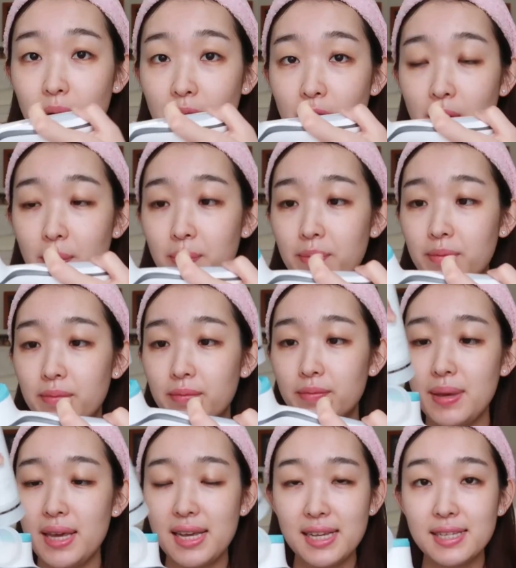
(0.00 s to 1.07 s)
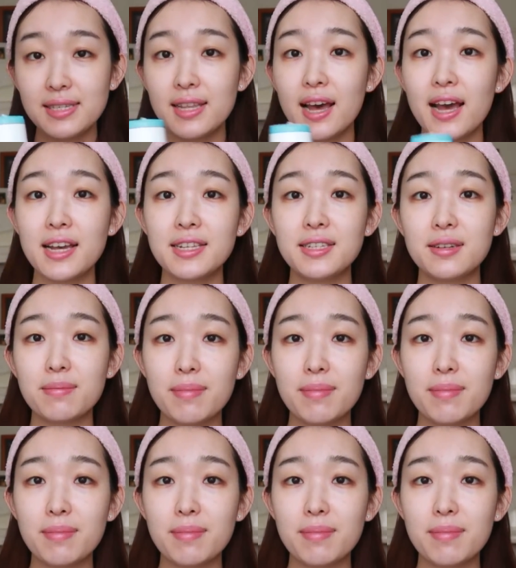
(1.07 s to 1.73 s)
pop pea-sized